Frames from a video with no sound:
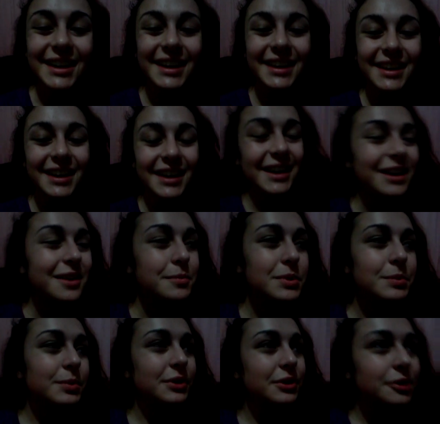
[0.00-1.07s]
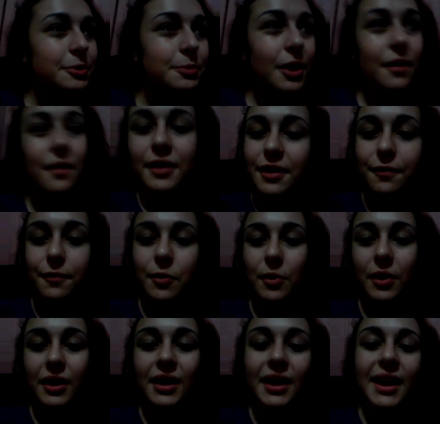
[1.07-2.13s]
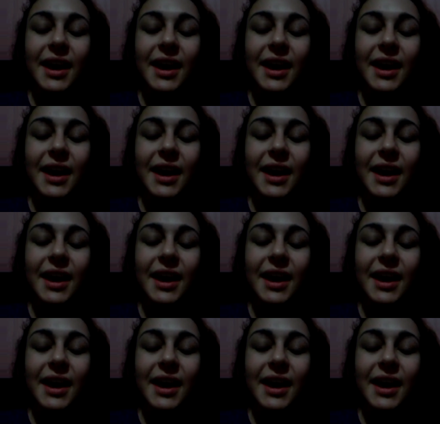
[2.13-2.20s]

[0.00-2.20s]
and people are in poverty for.